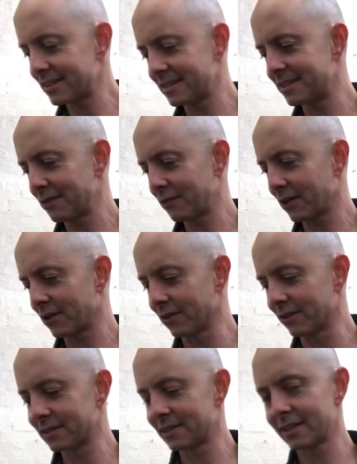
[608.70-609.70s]

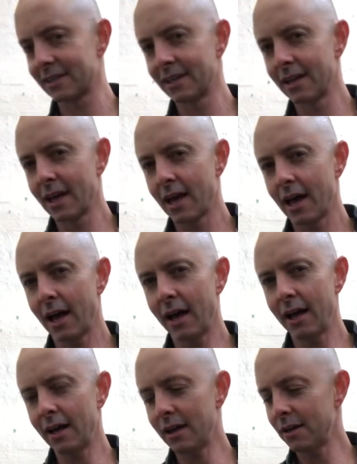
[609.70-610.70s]
difficult.
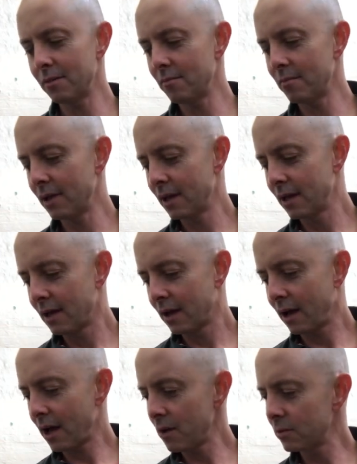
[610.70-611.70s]

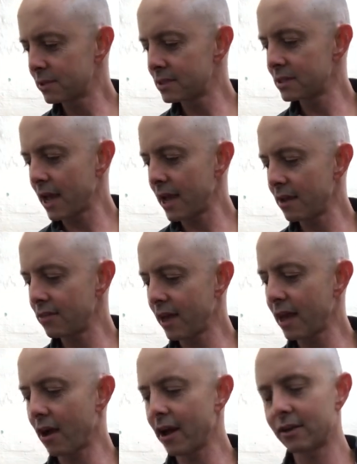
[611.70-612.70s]
I would say that
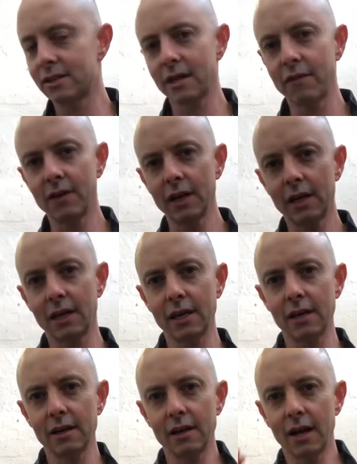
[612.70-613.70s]
I could definitely
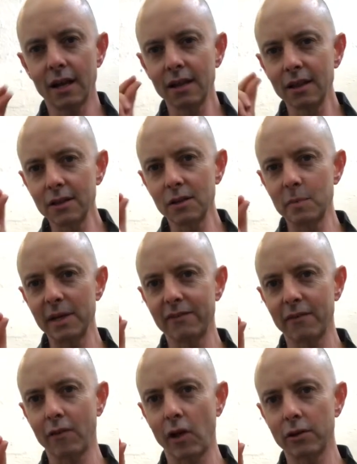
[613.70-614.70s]
hear a little bit of a
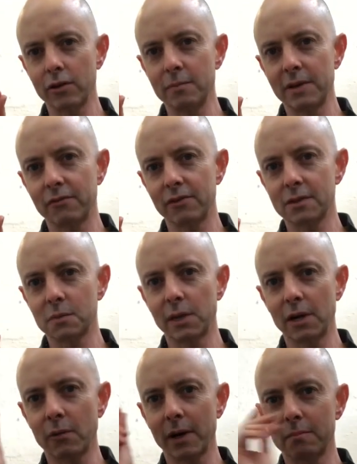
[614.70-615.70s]
volume difference when I
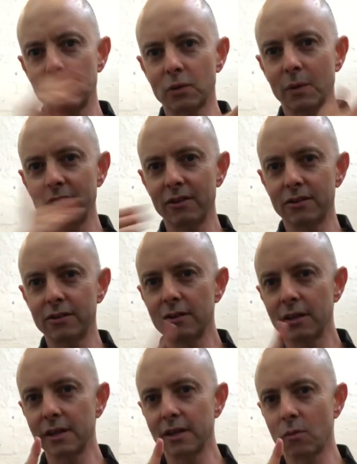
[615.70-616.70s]
went between the two
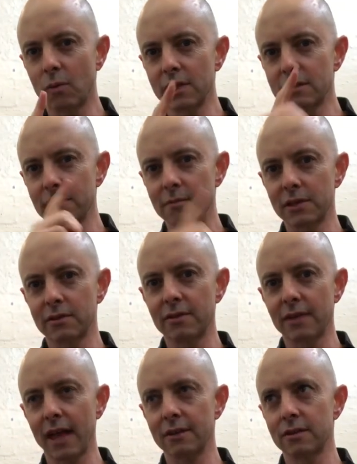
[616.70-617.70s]
Gliga ones from the
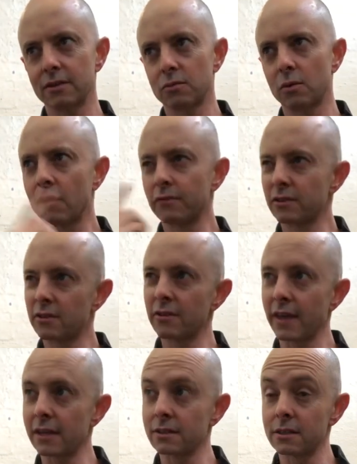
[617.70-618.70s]
2012 to
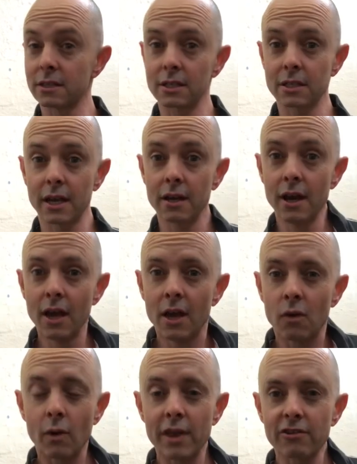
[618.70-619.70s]
2016.
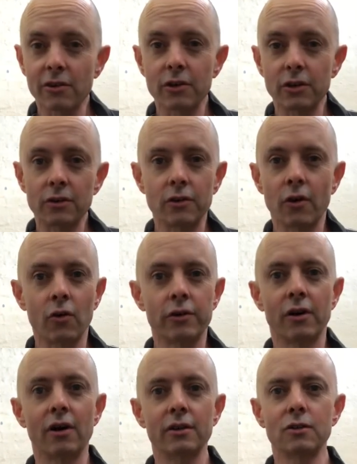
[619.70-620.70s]
Whether or
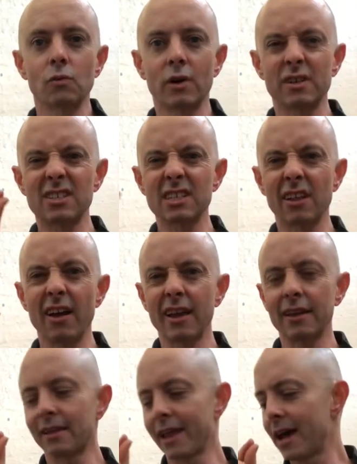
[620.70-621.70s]
not you want a slightly
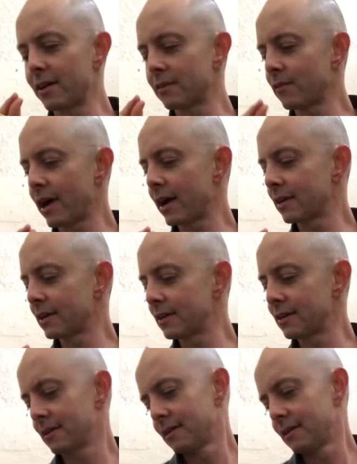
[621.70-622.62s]
louder violin,